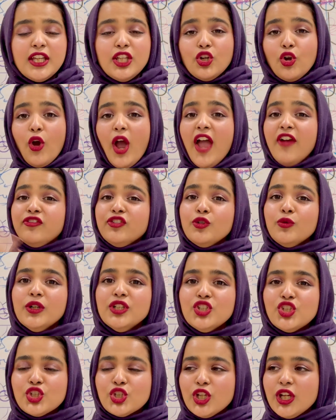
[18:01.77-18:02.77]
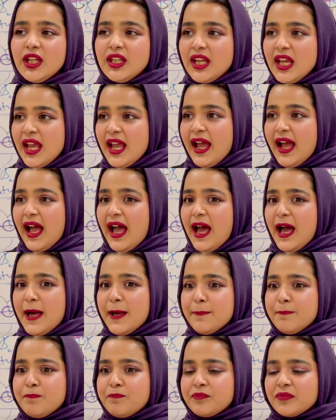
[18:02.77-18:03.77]
everyone should
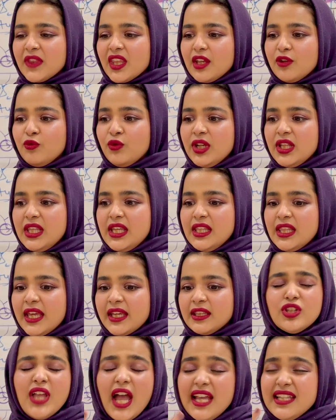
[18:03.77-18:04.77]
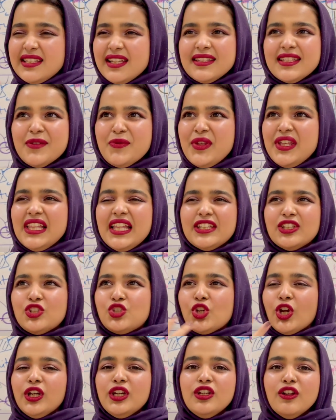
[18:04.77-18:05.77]
really I said something like the
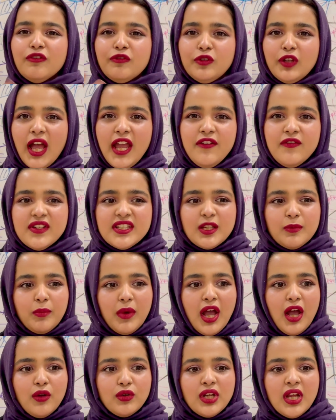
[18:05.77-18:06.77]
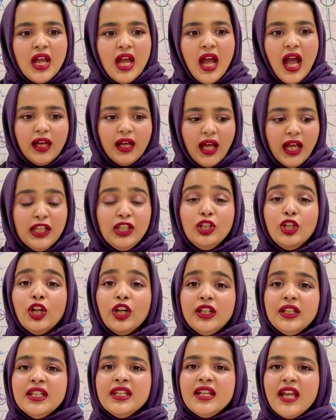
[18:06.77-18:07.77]
journey of life is about
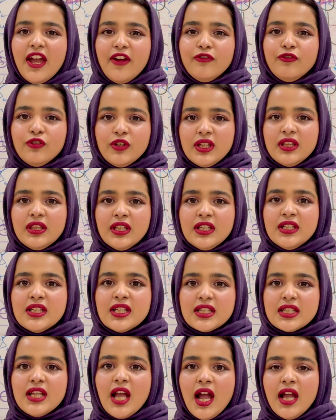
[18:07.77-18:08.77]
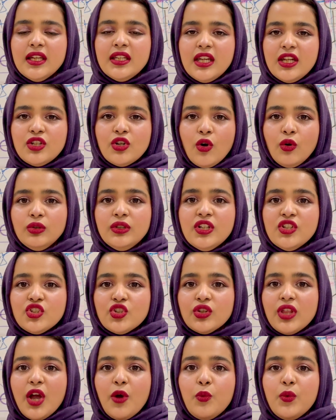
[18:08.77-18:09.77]
unlearning everything society told us so
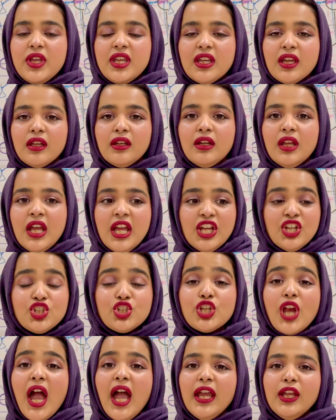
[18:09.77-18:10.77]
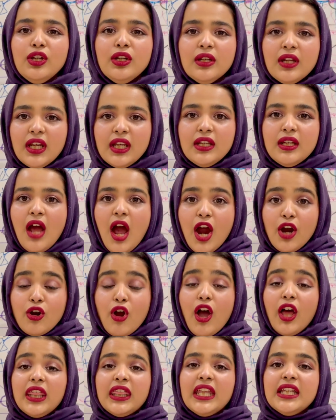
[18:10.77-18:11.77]
that we can shine in our
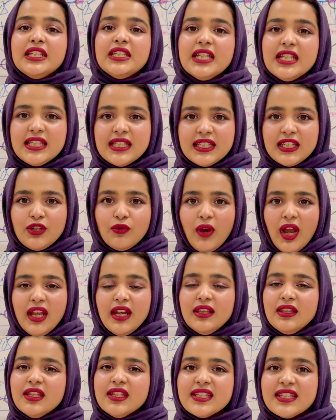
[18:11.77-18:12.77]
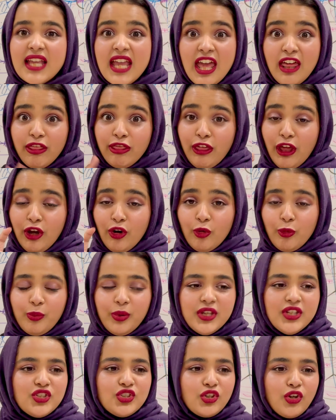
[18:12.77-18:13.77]
authenticity, right? And this
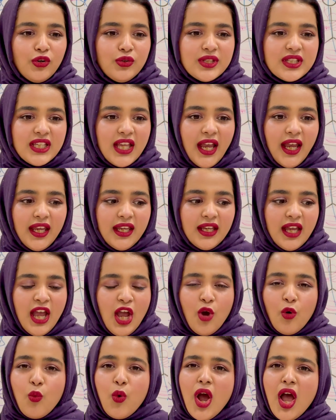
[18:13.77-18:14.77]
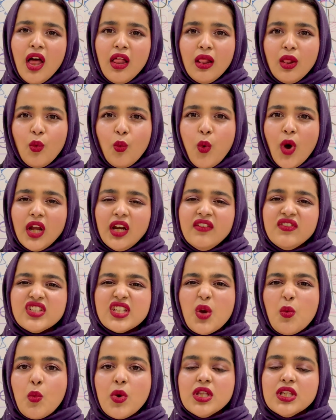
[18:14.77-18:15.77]
therapist goes like, well, what if
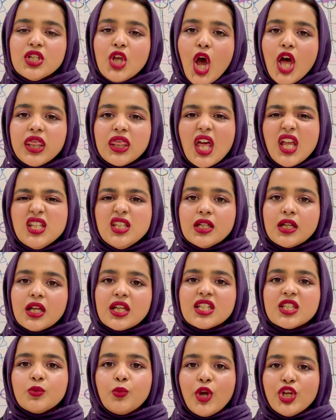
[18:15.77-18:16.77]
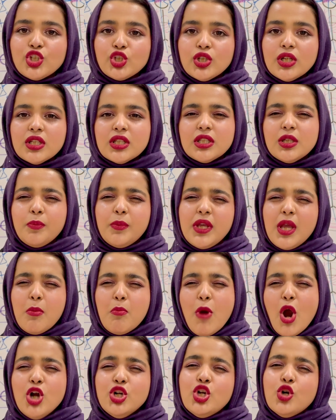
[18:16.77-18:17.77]
someone's authentic expression is to be a
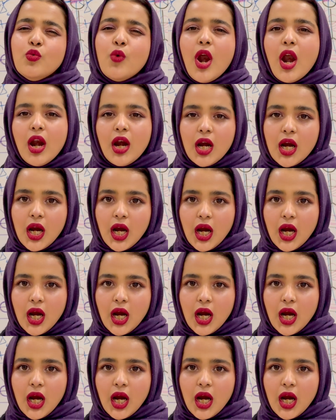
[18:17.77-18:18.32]
murderer?